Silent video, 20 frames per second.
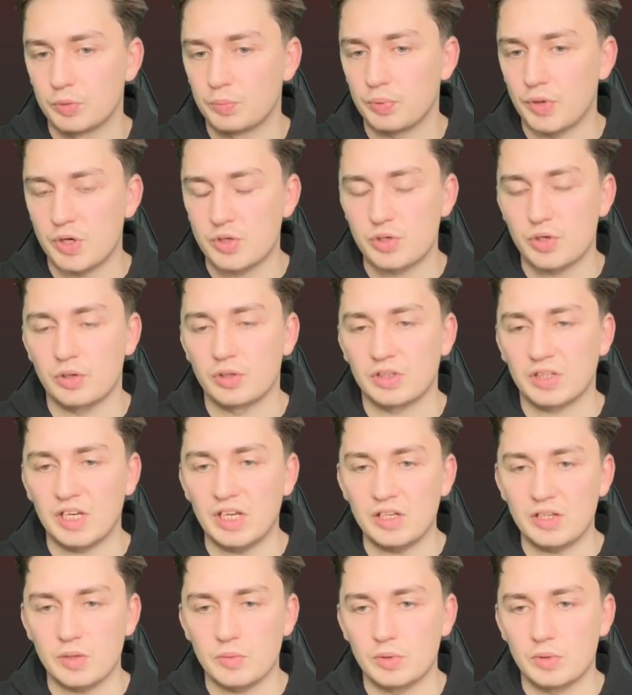put pressure on the
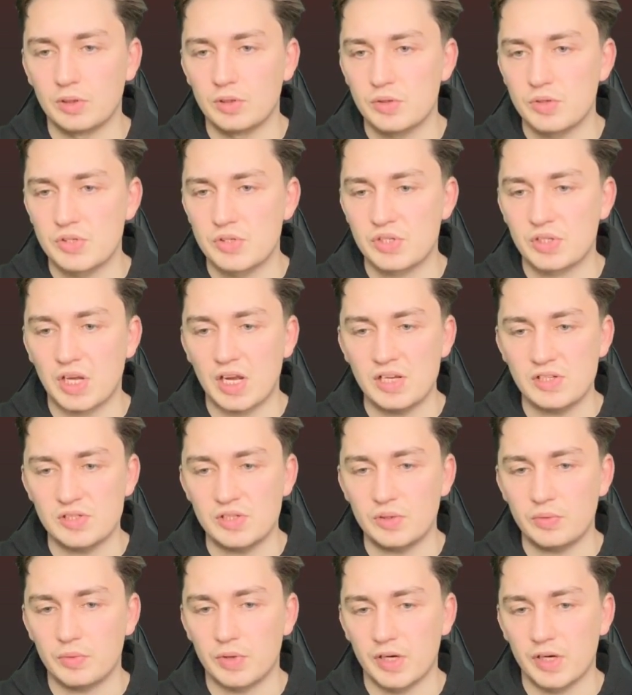king that will lose the
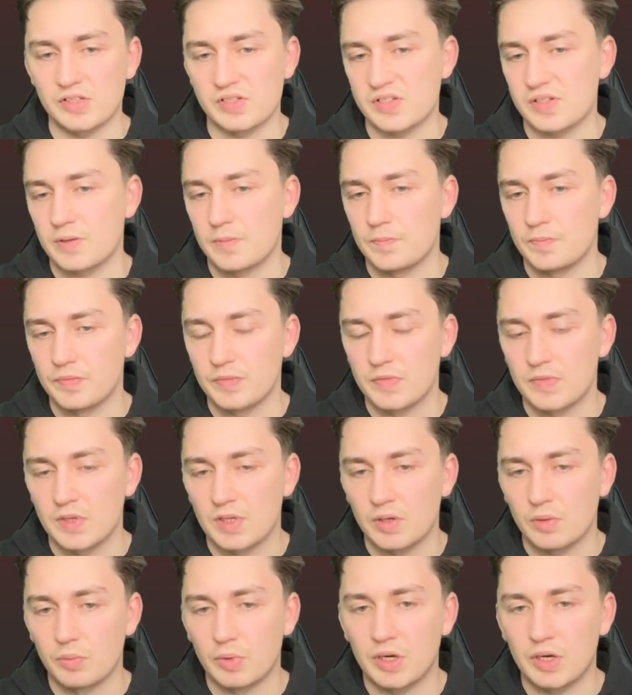castling rights.
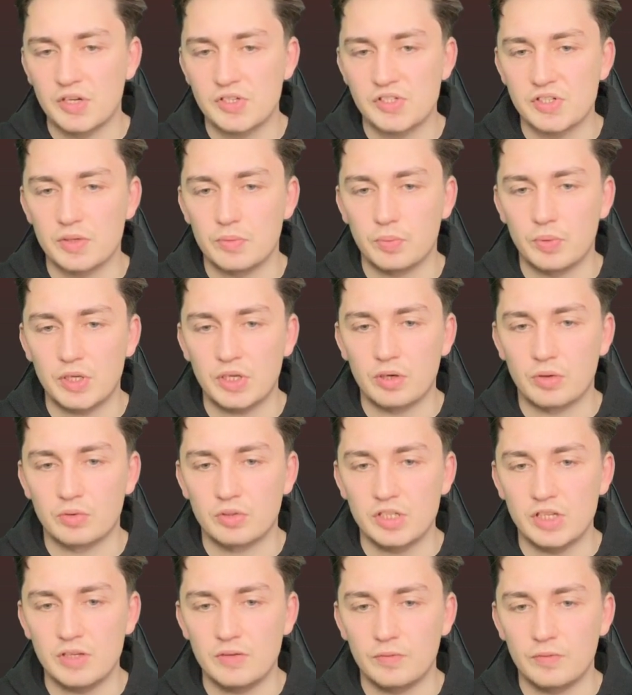Whereas if we
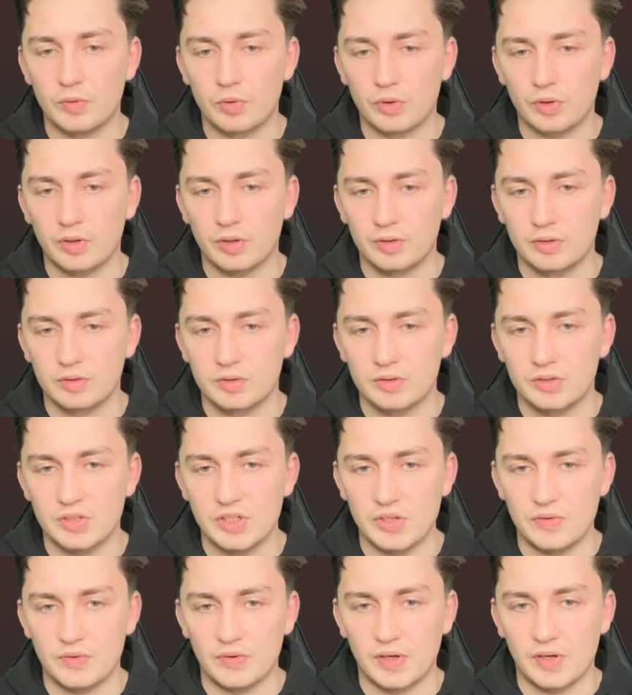go d4,
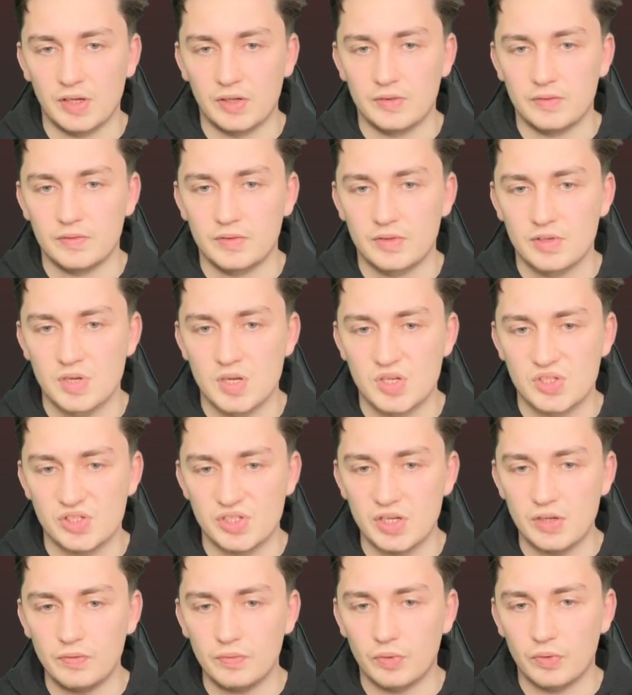d5,
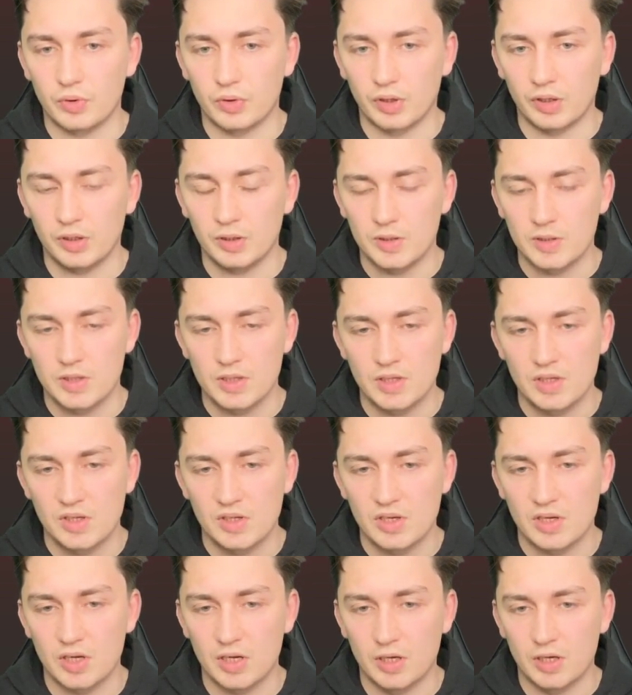c4,
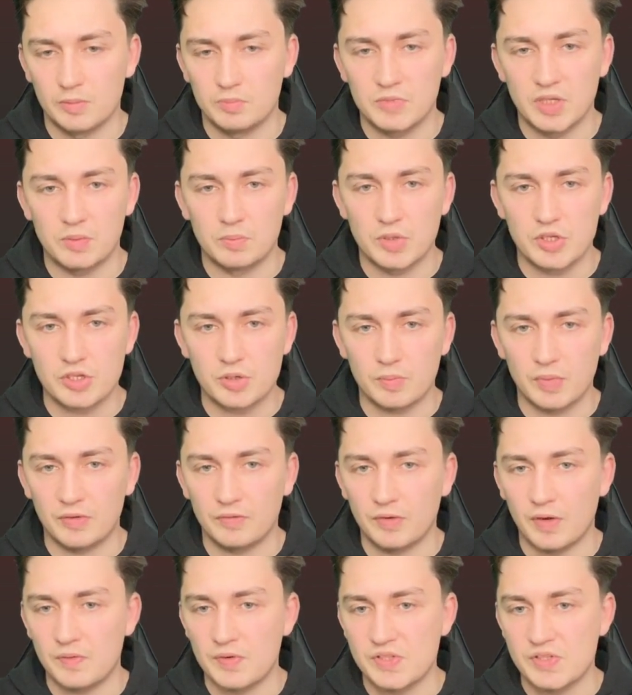then bishop
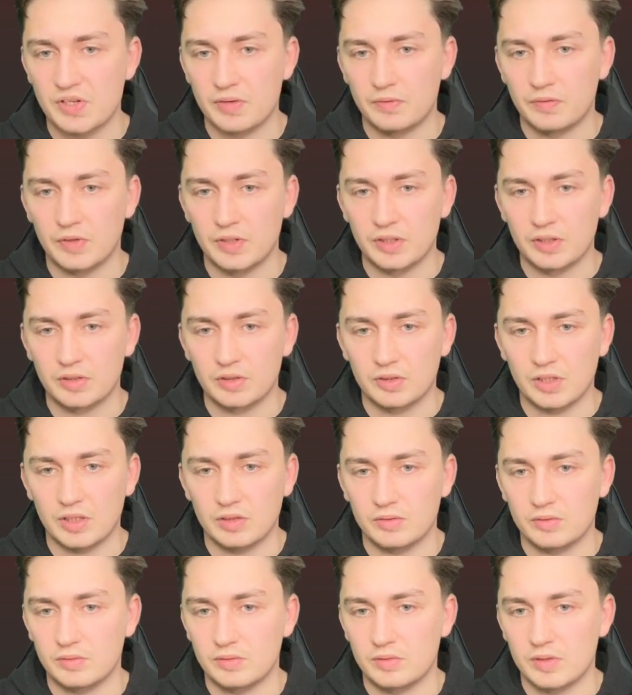f5 is something
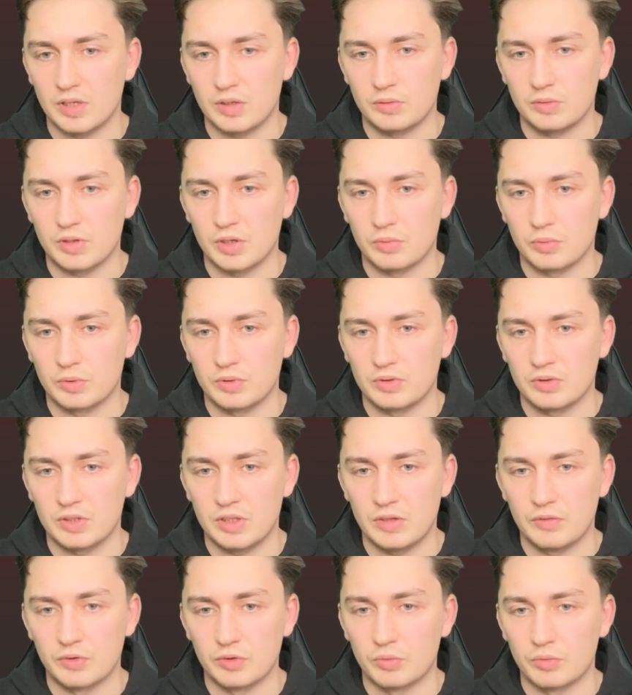that
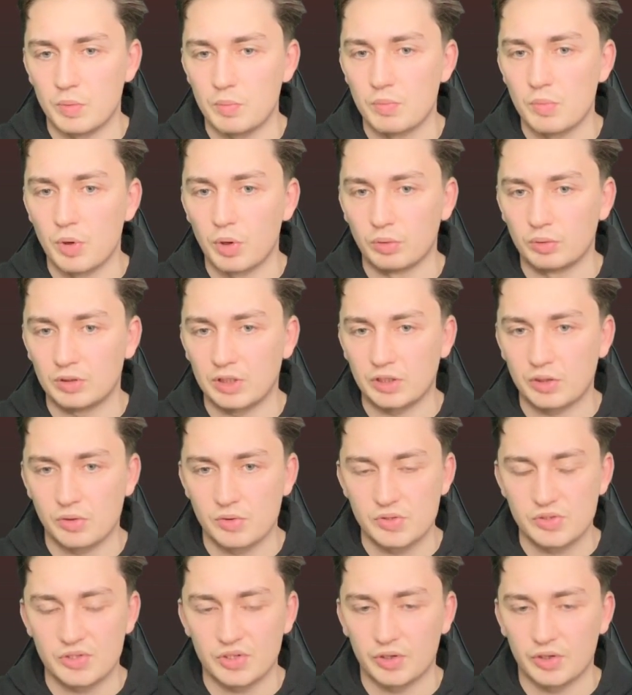would even remotely
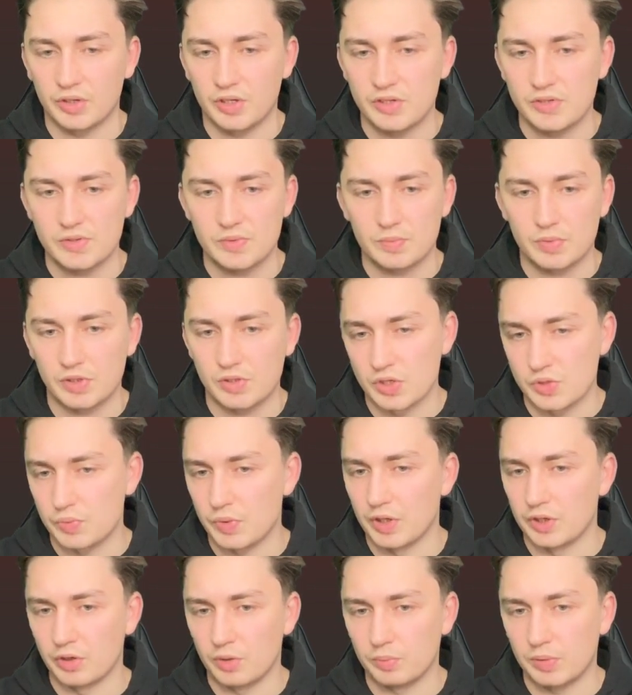concern us,
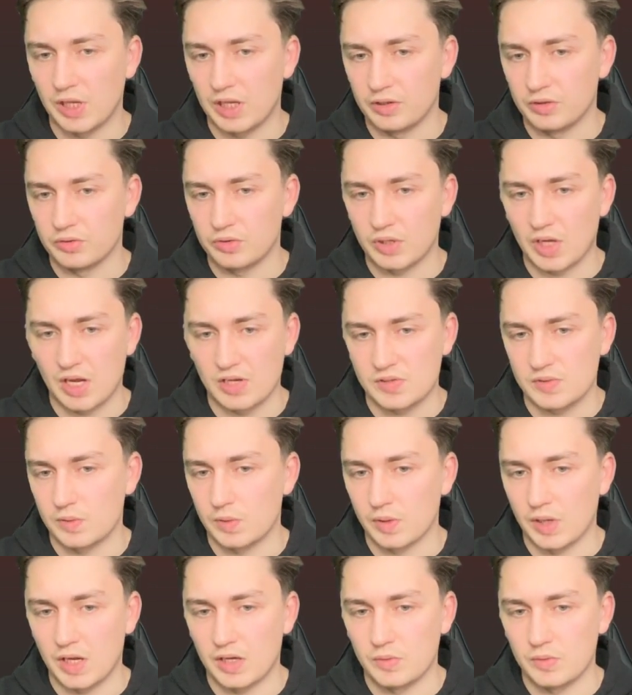because we are not planning to
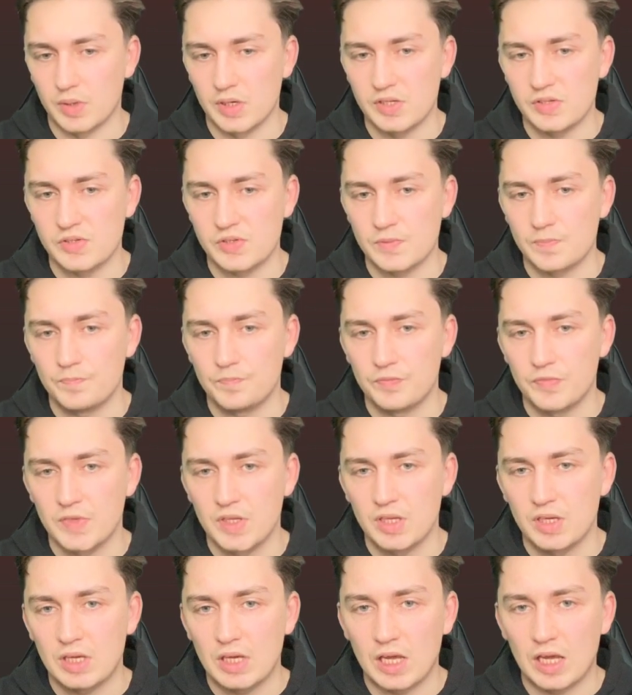castle long anyways.
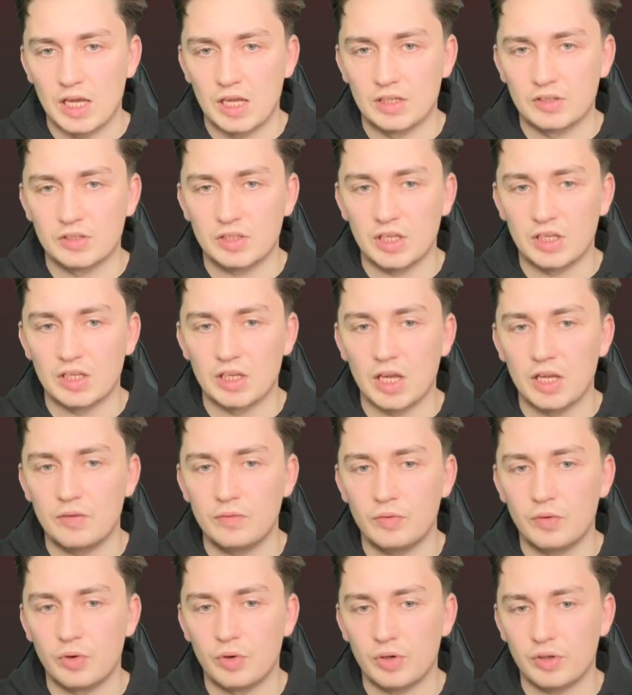And king
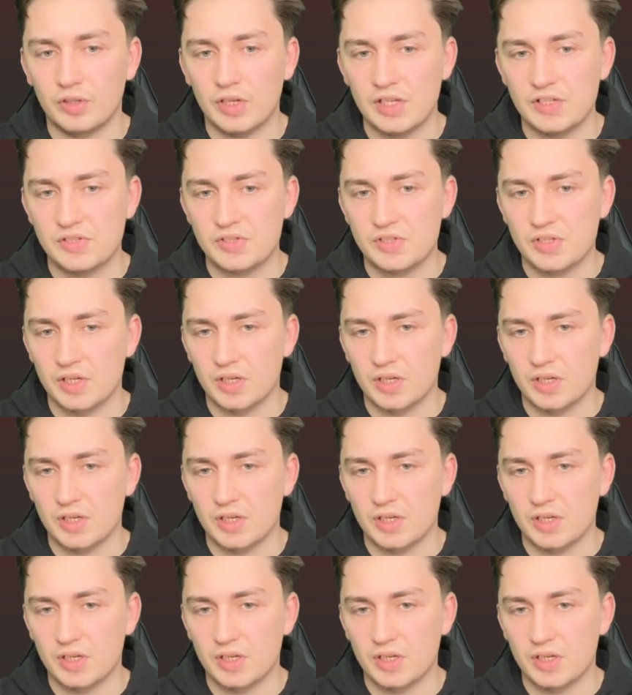a4,